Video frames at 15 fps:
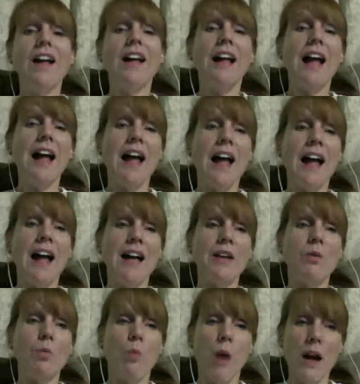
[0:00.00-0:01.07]
At
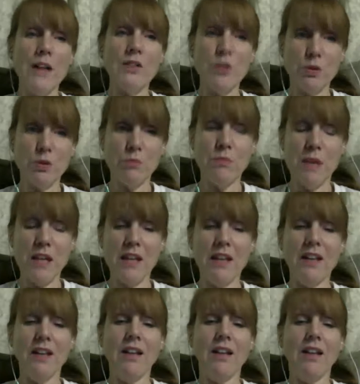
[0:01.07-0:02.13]
WiserMe,
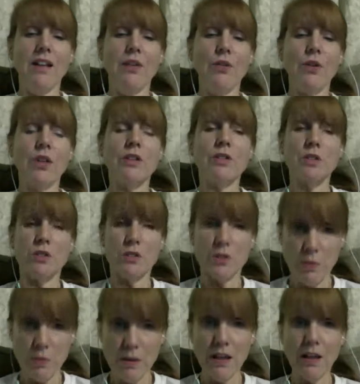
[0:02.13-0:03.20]
you can
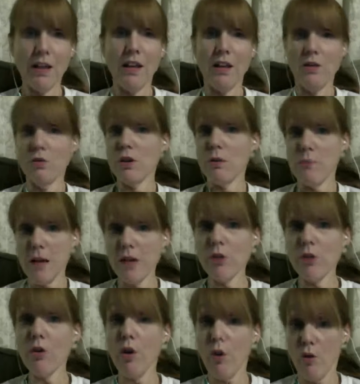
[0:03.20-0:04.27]
tweak it and you can make your
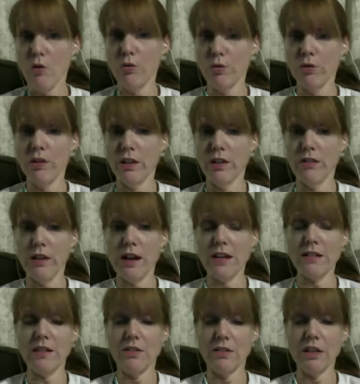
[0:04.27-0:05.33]
own
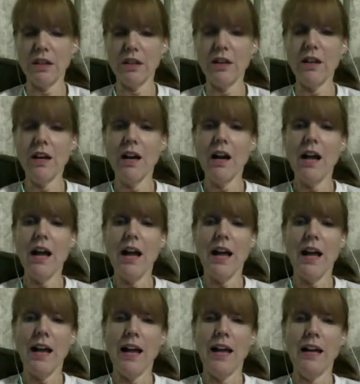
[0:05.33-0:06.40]
interactivity.
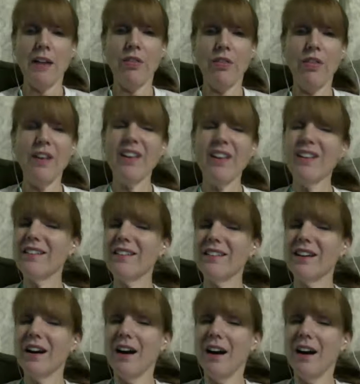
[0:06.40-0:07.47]
And I think
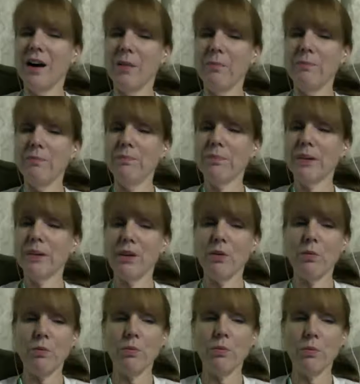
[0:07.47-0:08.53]

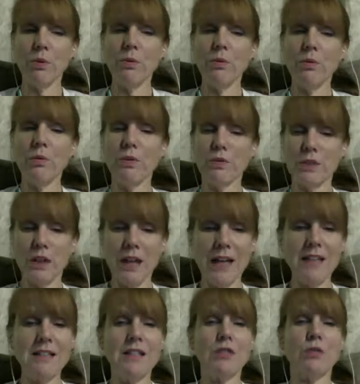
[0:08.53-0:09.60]
there's a lot
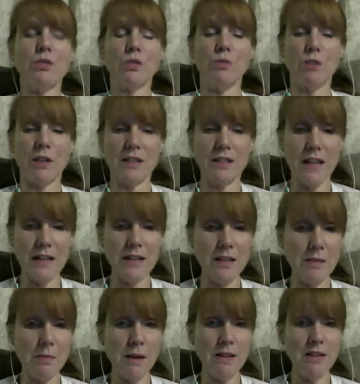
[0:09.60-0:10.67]
of teachers who are excited
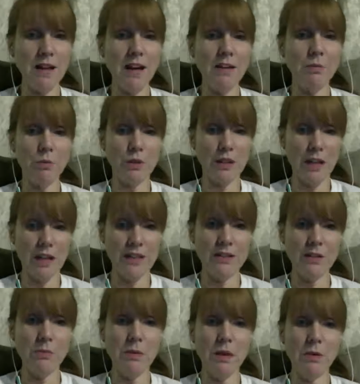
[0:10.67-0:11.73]
about that and would like to
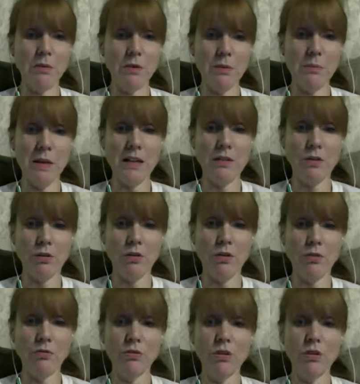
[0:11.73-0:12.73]
be able to make their own.